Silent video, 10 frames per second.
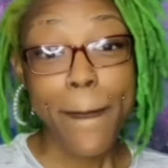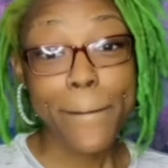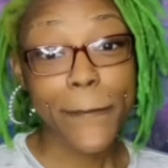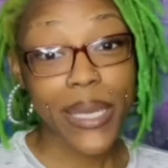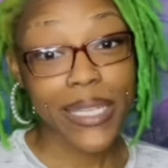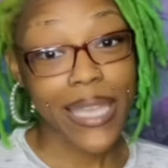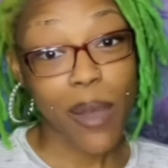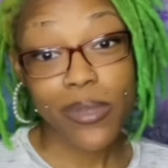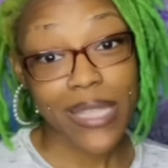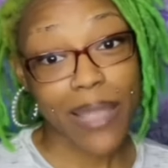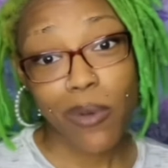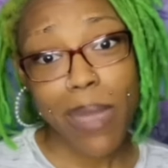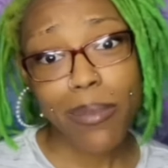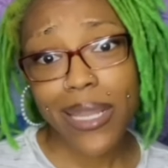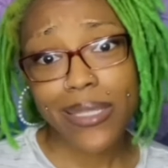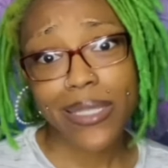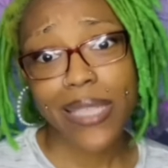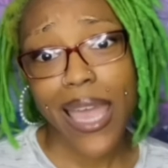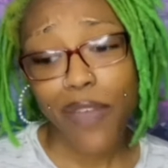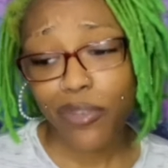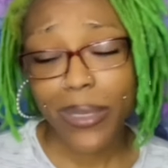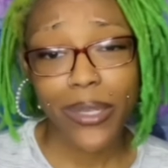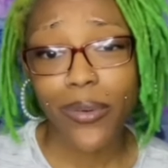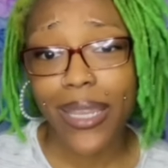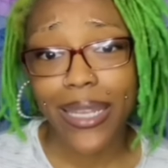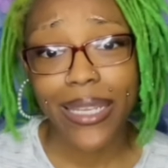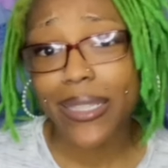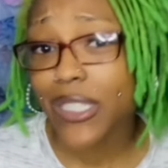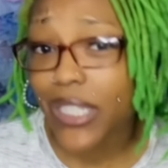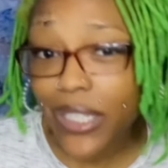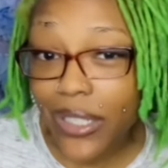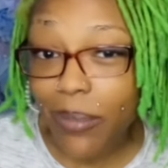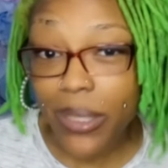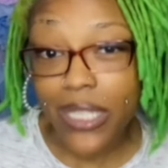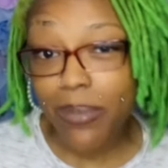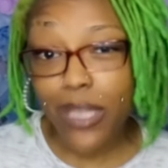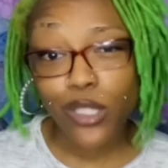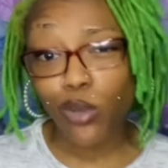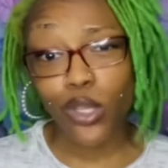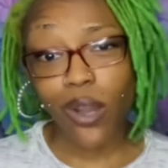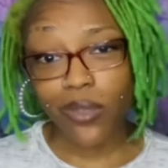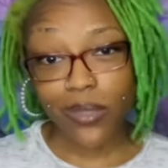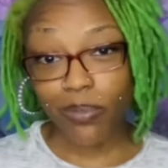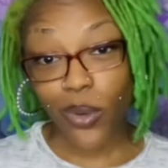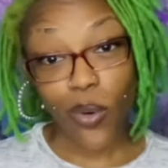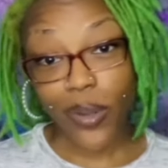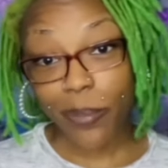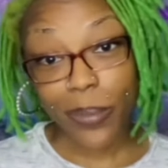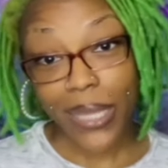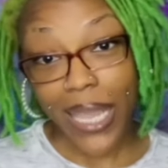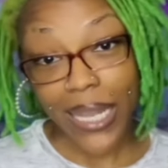But yeah, I was like, well, maybe that's a sign for me to go ahead and get the shit done because my studio was boring and plain,